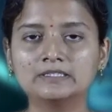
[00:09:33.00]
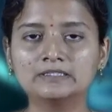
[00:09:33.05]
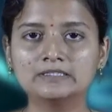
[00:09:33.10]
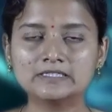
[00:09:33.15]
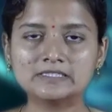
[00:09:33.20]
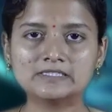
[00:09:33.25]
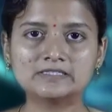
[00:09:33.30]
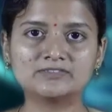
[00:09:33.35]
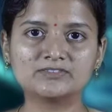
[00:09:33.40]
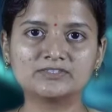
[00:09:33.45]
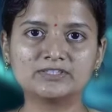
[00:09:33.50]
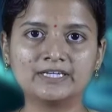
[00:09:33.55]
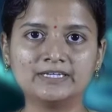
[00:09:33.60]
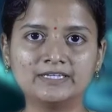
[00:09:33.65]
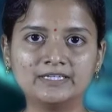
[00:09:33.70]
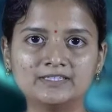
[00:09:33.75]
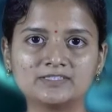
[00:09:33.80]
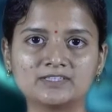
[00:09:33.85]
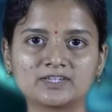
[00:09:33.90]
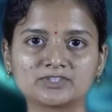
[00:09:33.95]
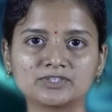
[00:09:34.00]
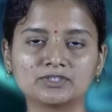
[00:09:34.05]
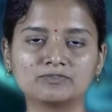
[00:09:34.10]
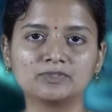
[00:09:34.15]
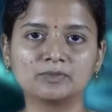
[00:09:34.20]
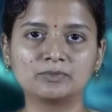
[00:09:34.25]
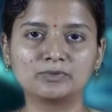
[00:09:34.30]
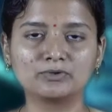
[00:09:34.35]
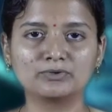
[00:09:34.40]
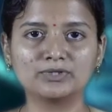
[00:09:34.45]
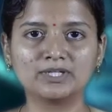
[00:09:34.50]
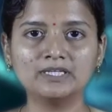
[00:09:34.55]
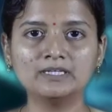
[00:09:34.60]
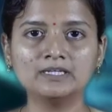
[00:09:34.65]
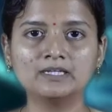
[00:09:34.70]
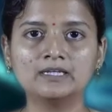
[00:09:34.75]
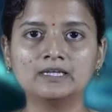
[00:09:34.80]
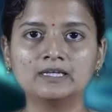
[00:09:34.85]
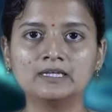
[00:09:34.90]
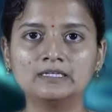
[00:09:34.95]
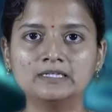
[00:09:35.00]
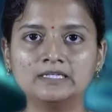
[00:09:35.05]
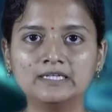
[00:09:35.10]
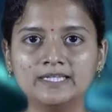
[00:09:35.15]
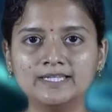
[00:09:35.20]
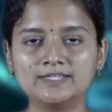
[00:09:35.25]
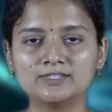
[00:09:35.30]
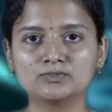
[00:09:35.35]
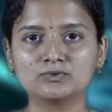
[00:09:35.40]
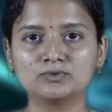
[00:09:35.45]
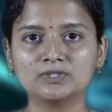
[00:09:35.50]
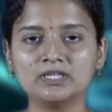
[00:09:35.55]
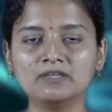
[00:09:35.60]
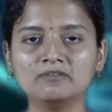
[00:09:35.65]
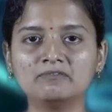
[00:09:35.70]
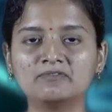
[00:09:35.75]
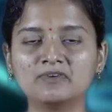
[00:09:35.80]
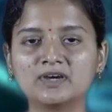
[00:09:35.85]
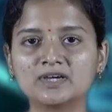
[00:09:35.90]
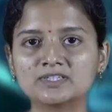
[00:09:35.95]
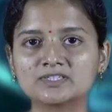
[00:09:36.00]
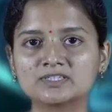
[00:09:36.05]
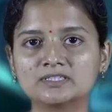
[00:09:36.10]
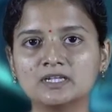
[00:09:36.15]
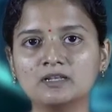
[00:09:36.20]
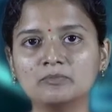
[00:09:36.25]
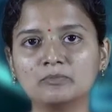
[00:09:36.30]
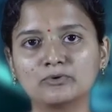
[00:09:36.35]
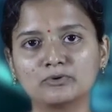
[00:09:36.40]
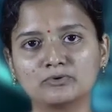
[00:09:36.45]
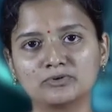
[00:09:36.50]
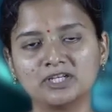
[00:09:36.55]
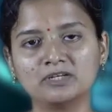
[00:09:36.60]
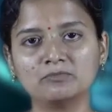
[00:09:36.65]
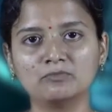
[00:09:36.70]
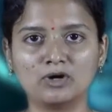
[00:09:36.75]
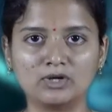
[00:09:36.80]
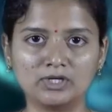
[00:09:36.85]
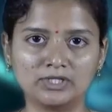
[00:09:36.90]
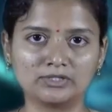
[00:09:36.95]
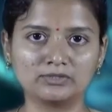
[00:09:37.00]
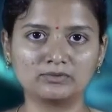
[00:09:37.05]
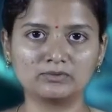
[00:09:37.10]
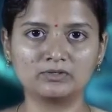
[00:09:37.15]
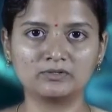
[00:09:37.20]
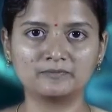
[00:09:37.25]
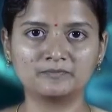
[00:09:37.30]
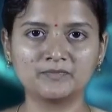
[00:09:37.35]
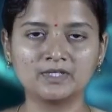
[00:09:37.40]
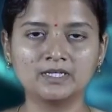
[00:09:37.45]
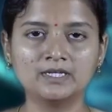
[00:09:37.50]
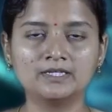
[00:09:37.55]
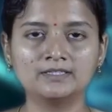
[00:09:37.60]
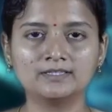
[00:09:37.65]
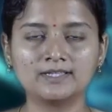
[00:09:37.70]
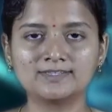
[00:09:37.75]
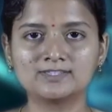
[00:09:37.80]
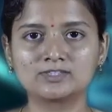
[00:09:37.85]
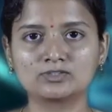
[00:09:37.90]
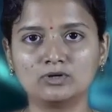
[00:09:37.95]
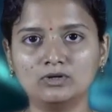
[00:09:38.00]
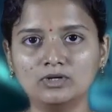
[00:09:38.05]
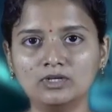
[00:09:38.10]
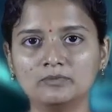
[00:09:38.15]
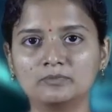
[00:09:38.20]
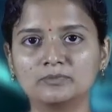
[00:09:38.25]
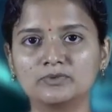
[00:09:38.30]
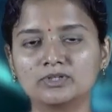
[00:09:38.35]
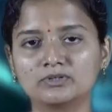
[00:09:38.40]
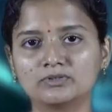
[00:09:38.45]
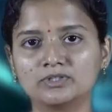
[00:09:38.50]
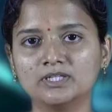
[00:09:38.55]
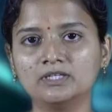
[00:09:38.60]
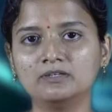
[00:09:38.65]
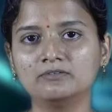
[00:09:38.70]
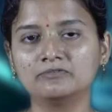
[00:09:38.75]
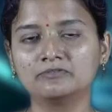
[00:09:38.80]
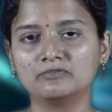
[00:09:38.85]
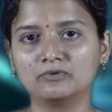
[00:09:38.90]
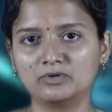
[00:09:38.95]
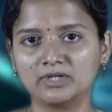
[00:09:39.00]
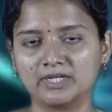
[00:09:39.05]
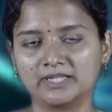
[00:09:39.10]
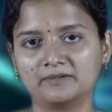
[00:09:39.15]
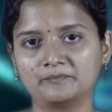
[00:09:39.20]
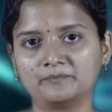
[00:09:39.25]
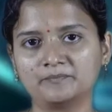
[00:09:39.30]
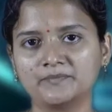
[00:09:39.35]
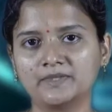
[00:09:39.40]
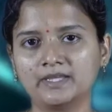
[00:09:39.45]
This 3D structure of the protein leads to the functional protein molecule, that is called protein folding.